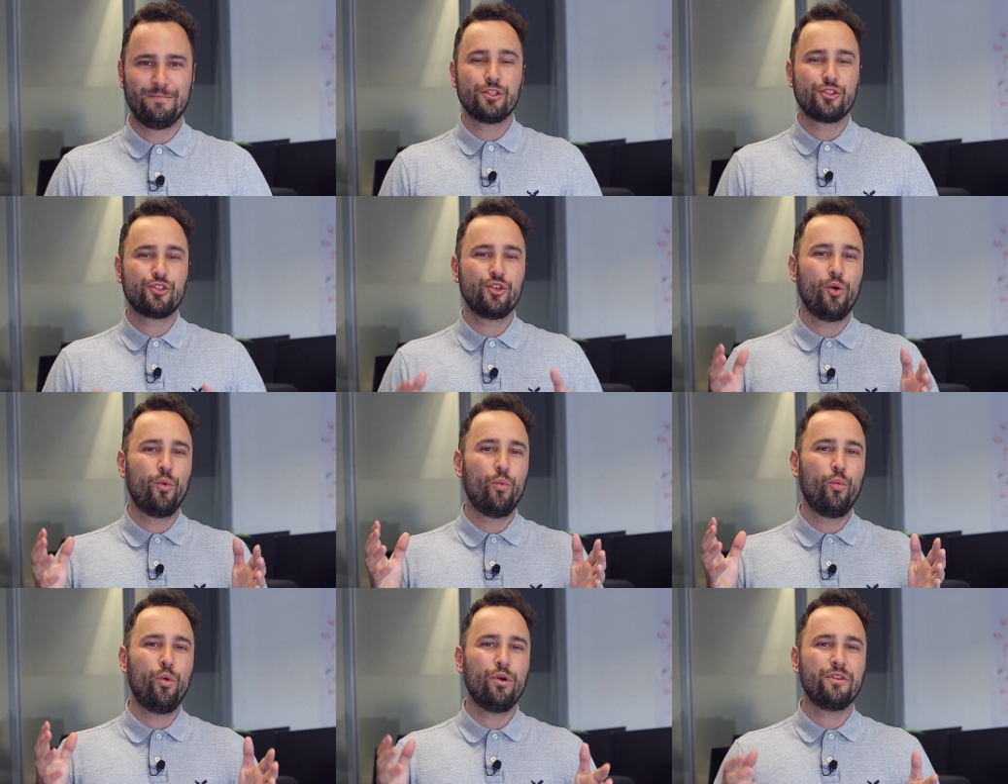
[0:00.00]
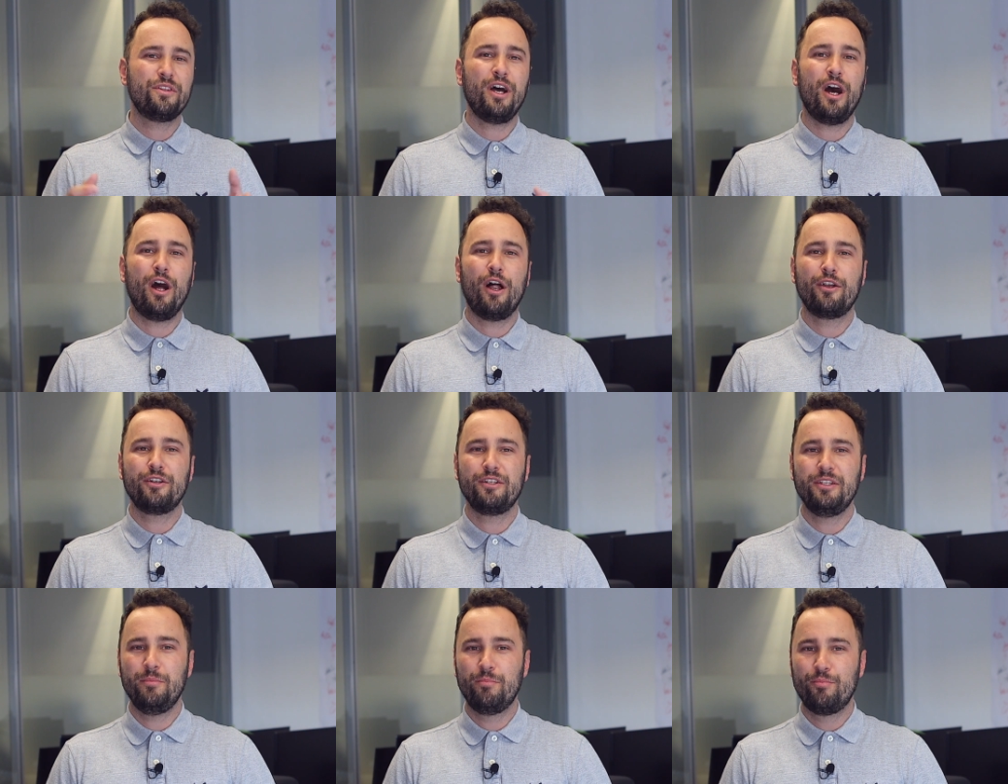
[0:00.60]
So what
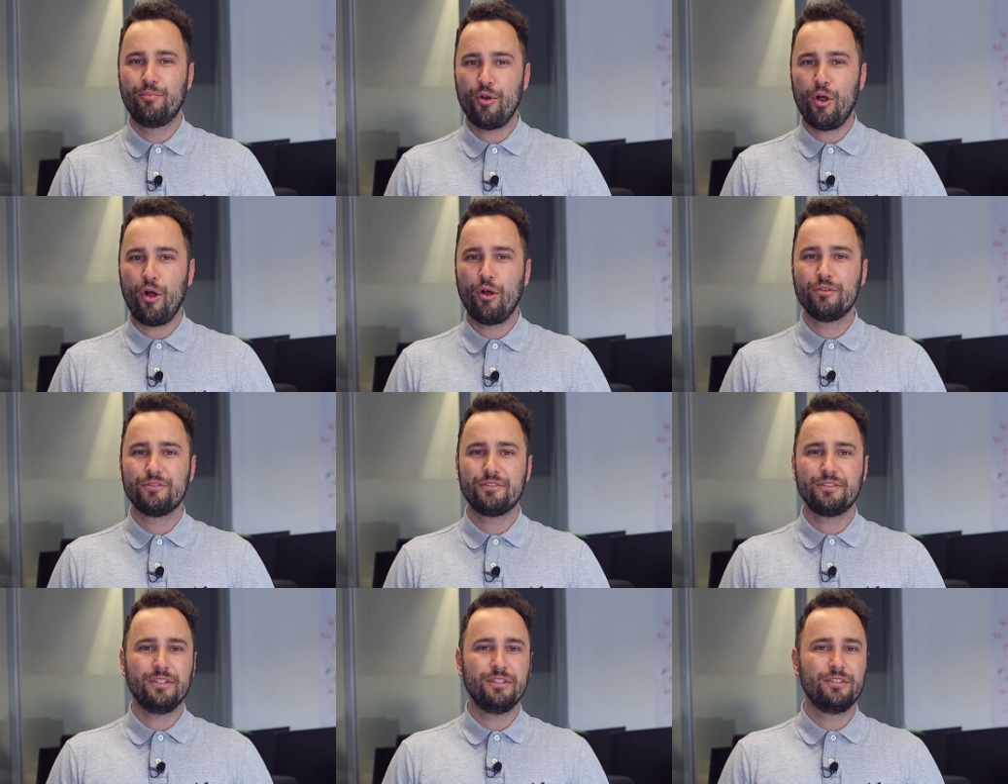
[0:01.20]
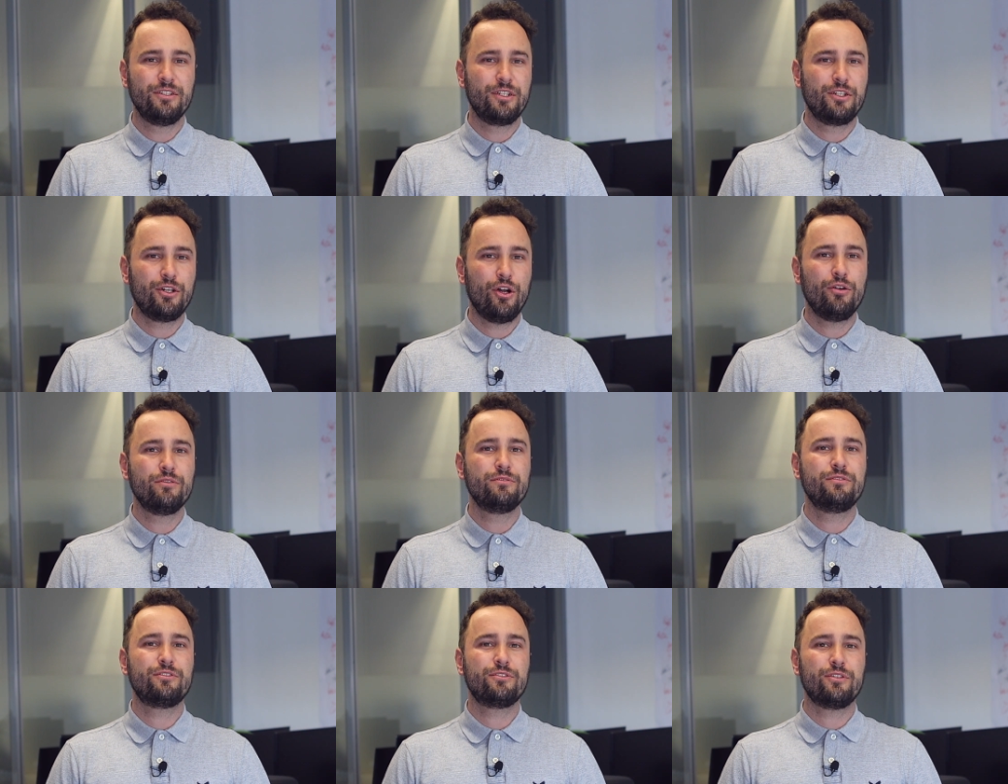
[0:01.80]
are the pros and the
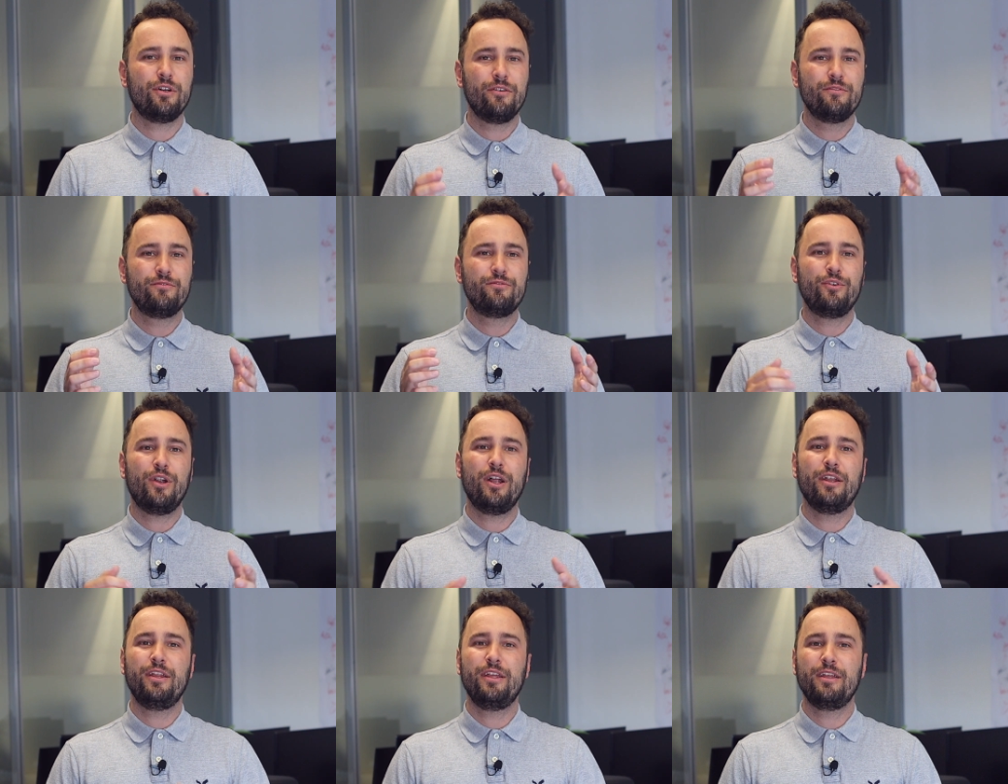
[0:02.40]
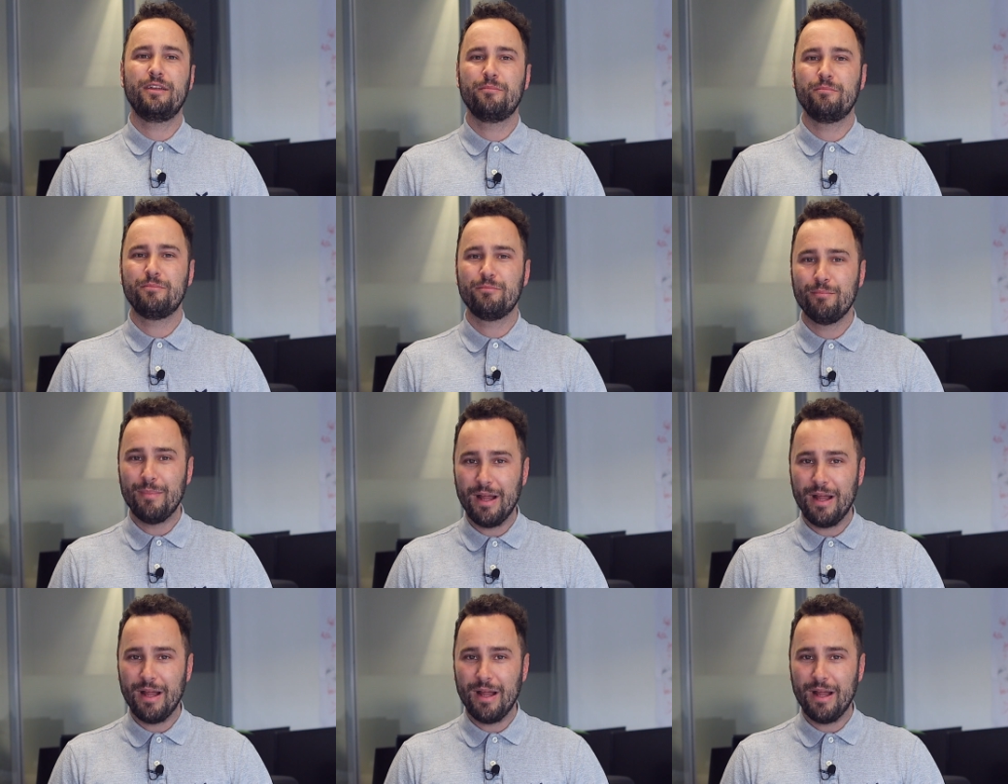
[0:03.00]
cons of running